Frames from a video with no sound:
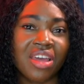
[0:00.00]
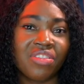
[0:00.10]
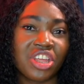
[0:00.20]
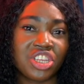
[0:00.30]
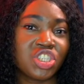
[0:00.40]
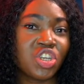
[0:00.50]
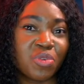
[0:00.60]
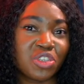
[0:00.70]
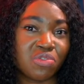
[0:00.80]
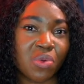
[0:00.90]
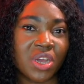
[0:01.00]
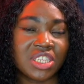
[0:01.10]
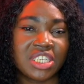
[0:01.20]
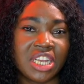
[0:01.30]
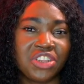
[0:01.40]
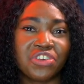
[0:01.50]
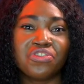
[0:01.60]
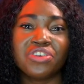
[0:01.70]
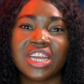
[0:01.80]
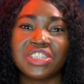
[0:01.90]
Thank you so much for watching.
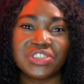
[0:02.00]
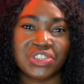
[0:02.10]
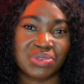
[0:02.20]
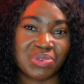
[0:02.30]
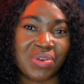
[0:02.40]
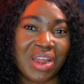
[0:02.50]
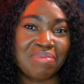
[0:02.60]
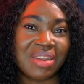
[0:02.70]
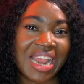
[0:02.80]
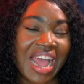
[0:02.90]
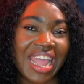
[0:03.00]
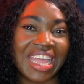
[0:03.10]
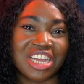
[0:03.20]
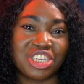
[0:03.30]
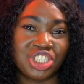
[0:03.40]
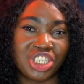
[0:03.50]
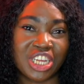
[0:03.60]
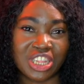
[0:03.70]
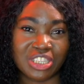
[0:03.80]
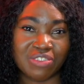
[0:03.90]
Don't forget to subscribe, like, and
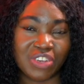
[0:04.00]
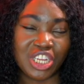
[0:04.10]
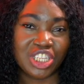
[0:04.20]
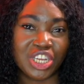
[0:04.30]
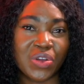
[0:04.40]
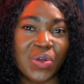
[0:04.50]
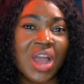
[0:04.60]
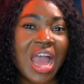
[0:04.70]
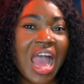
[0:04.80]
share this video.